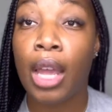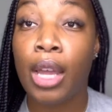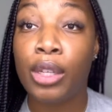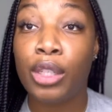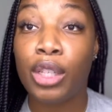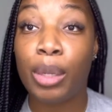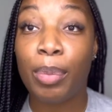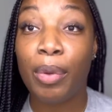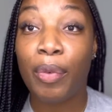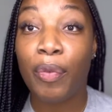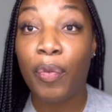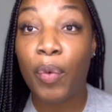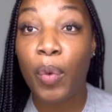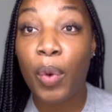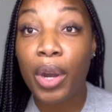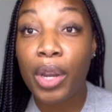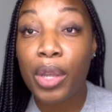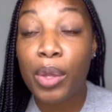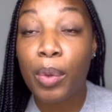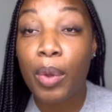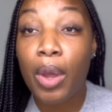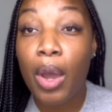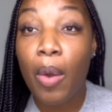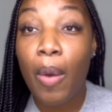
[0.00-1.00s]
So before
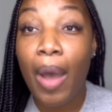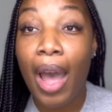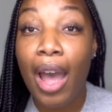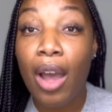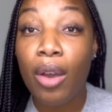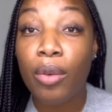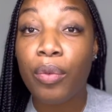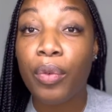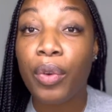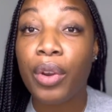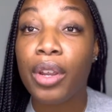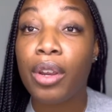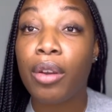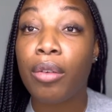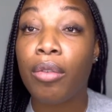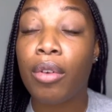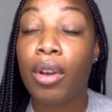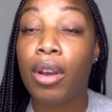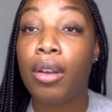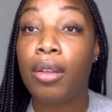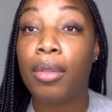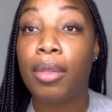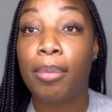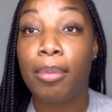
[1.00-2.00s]
you go out for your
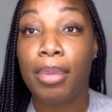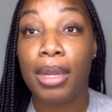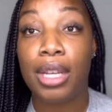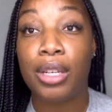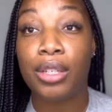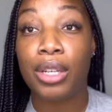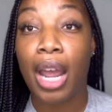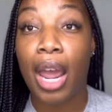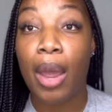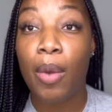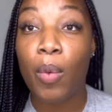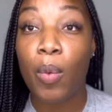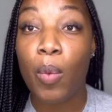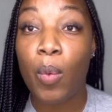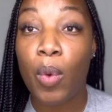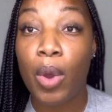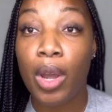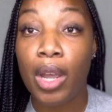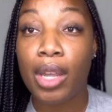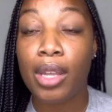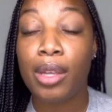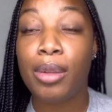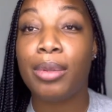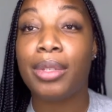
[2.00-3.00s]
run on the beach, I
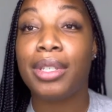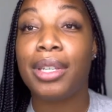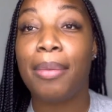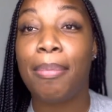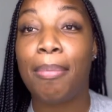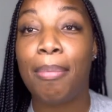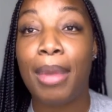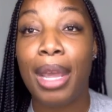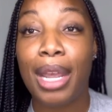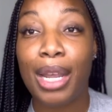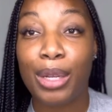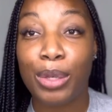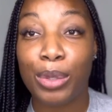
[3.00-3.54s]
want you to make